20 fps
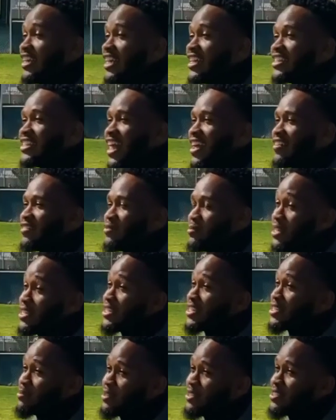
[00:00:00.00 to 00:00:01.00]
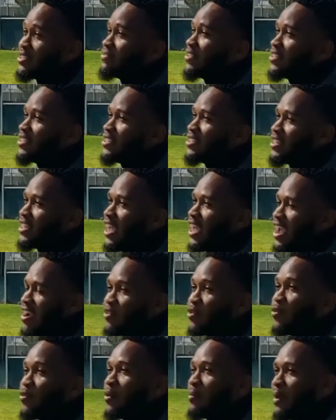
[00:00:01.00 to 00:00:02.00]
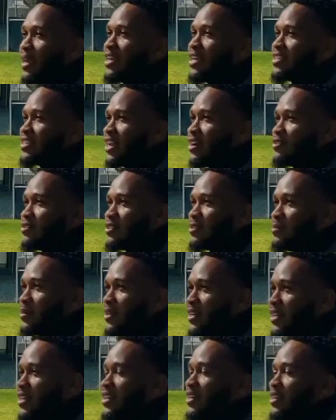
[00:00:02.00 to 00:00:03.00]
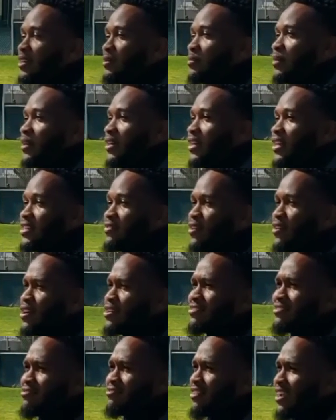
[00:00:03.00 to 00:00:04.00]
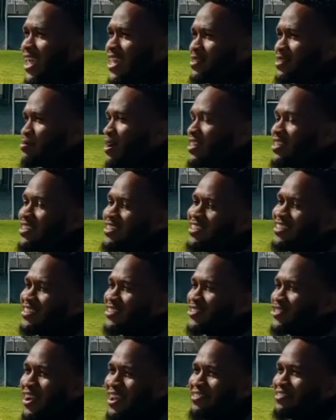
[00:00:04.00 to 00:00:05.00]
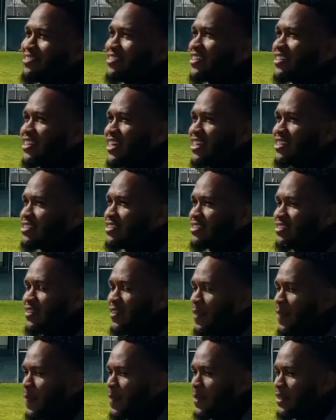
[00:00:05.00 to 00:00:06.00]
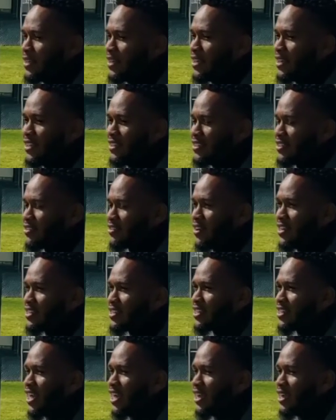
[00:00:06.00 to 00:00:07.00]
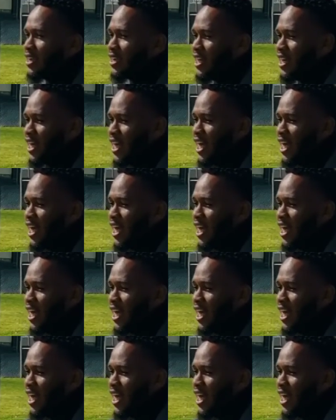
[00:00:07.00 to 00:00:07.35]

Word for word: It doesn't have to be as expensive as everyone makes it out. Exactly. Be. But as far as gas prices and traffic, that's crazy. Yeah, crazy high.